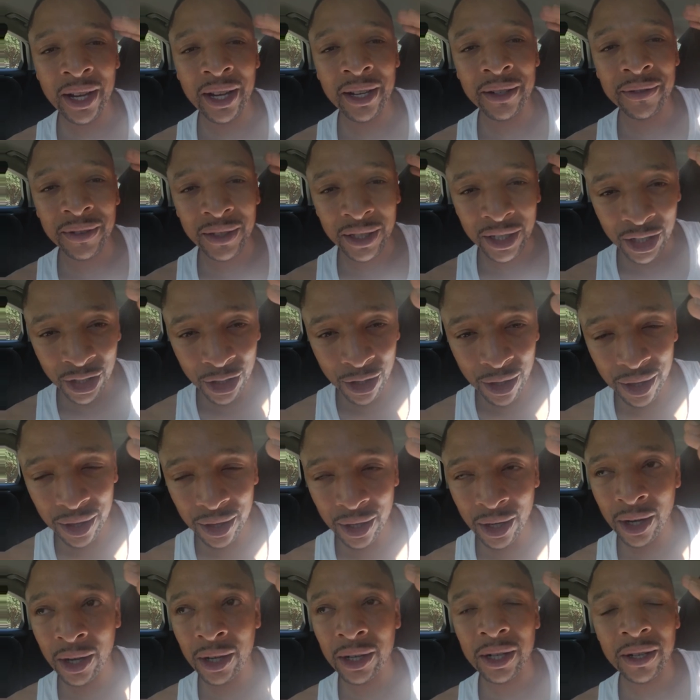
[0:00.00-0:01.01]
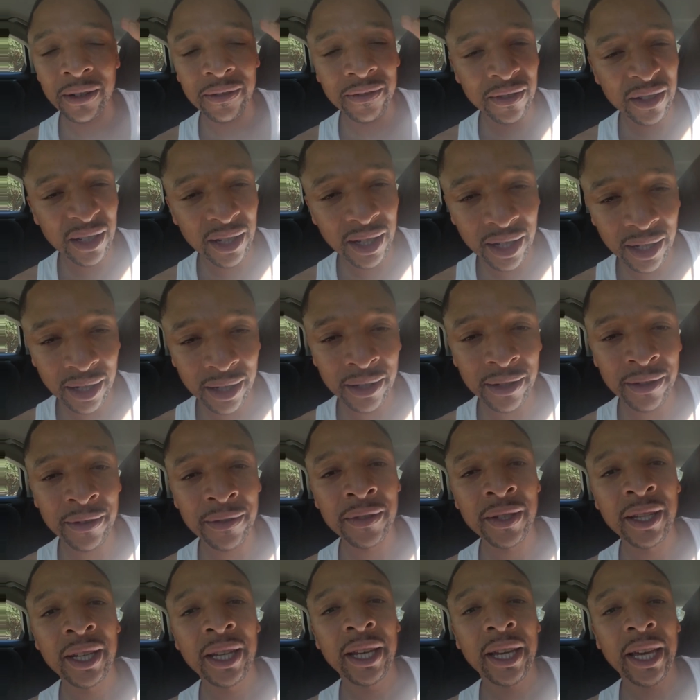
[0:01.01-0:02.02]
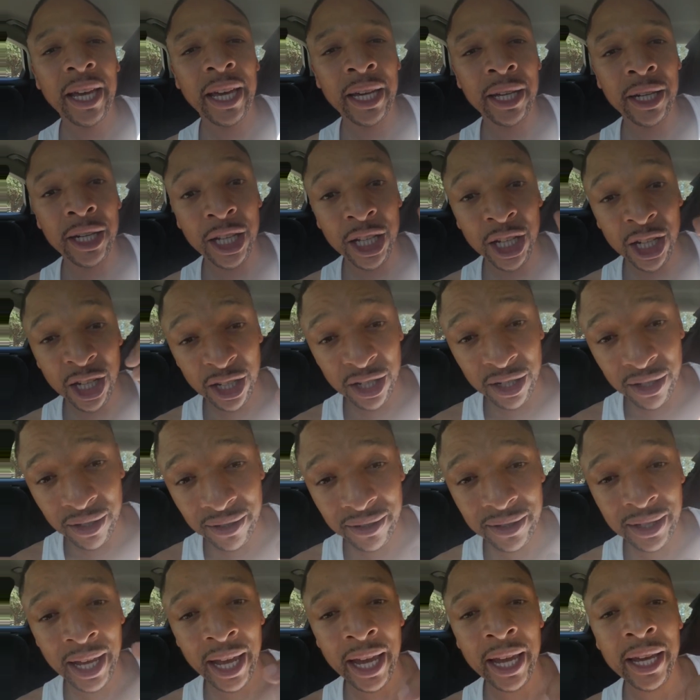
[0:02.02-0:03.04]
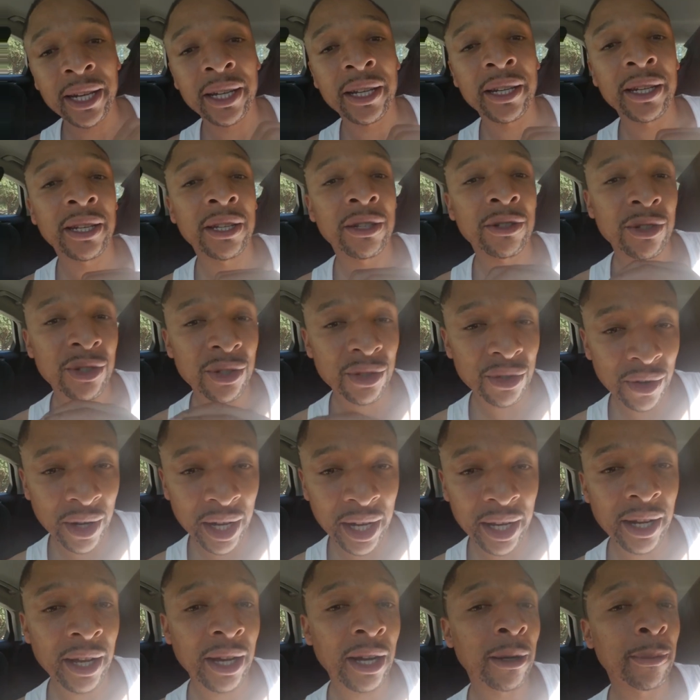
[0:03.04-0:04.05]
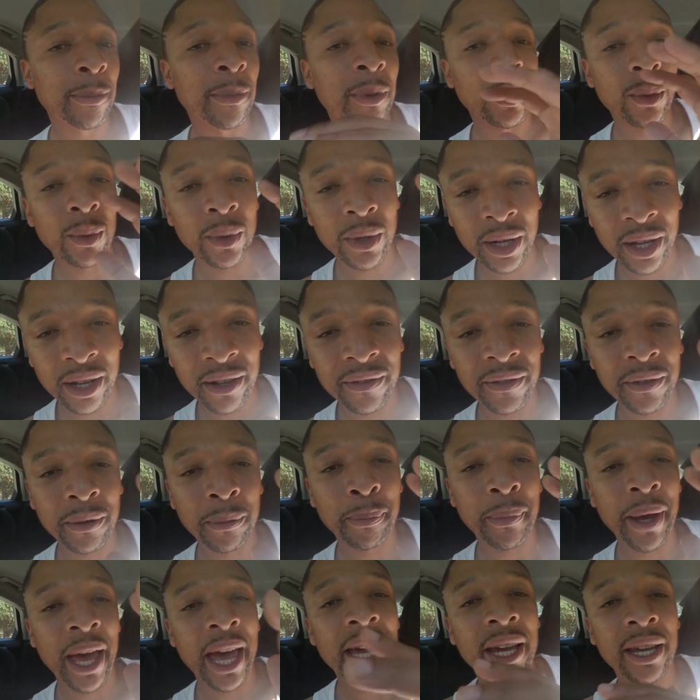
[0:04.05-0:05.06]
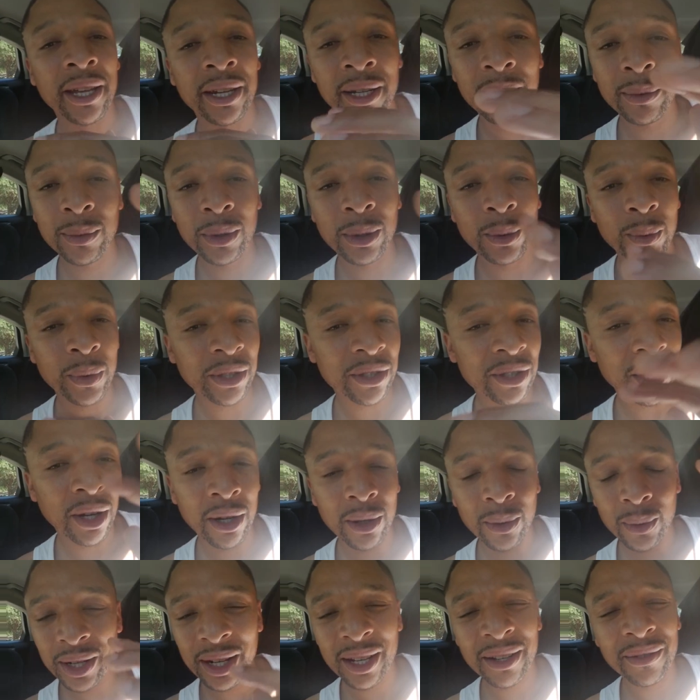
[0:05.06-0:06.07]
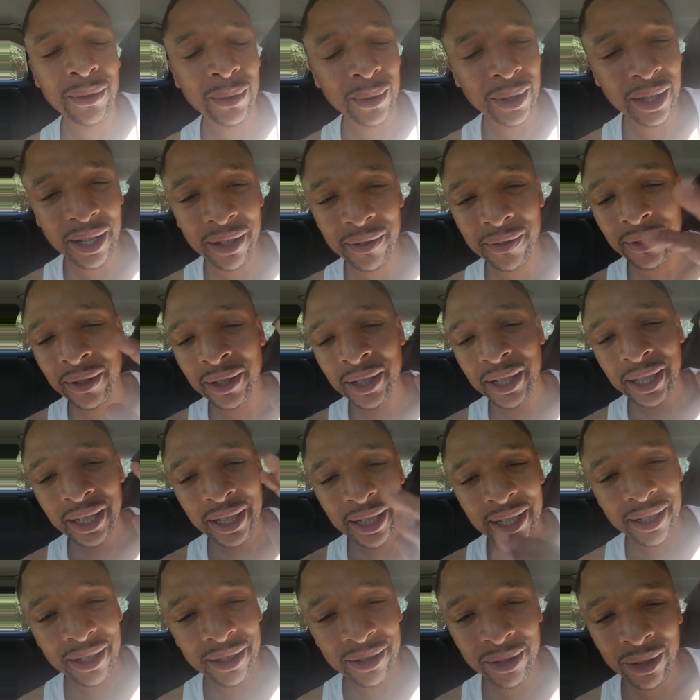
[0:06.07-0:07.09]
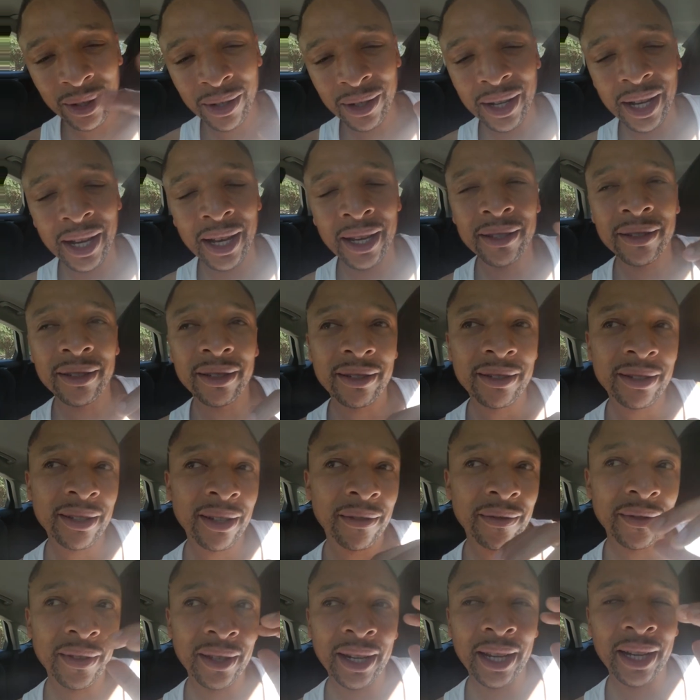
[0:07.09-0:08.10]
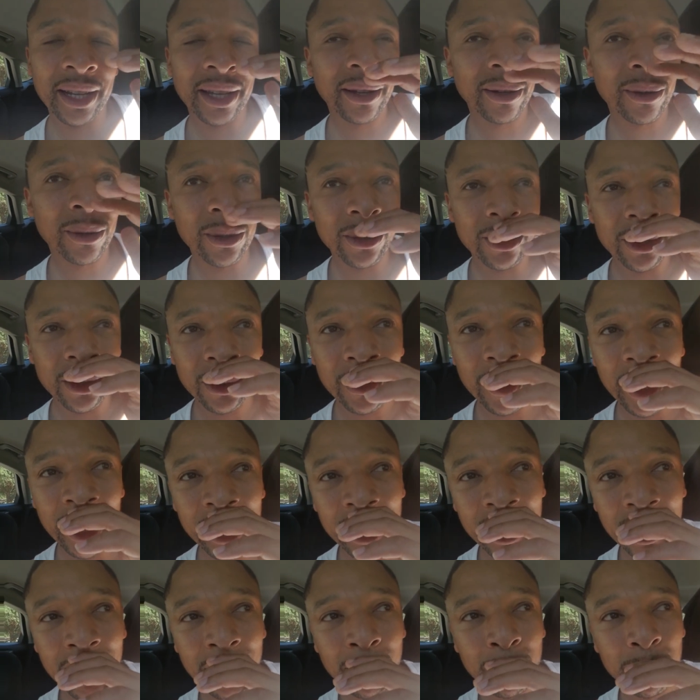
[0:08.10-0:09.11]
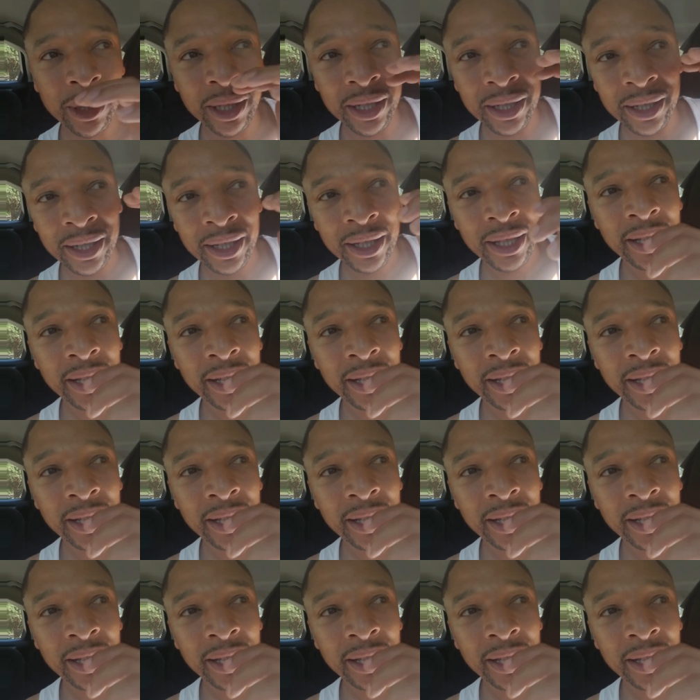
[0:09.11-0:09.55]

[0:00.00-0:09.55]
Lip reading: have a good thought of love and understanding and straight up and whatever, and backing up what we talk, whatever, whatever. It's all kinds of stuff that I can go to right now, but